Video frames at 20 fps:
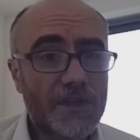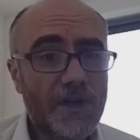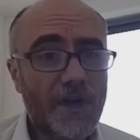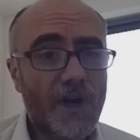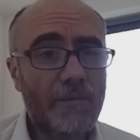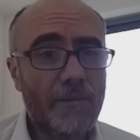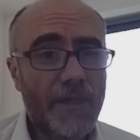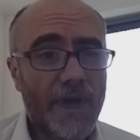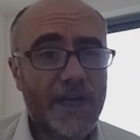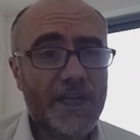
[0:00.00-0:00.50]
there
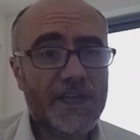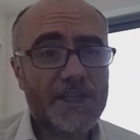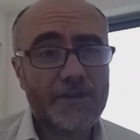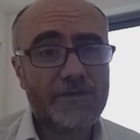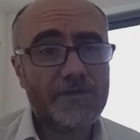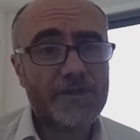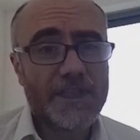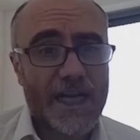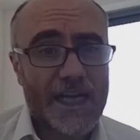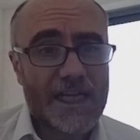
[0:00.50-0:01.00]
are many
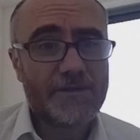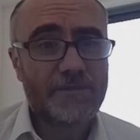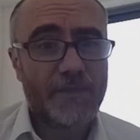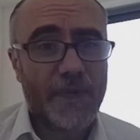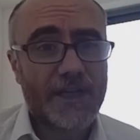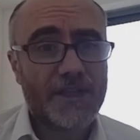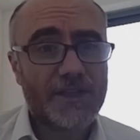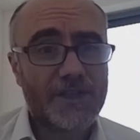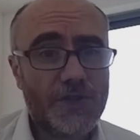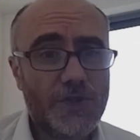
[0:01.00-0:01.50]
different
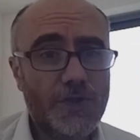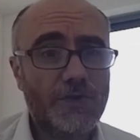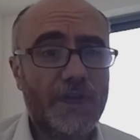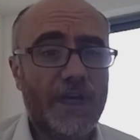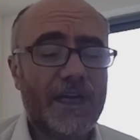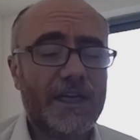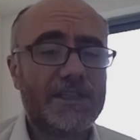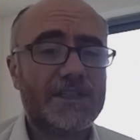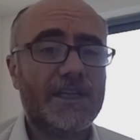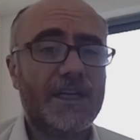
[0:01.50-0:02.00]
aspects to
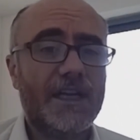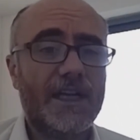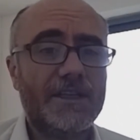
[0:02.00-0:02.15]
that,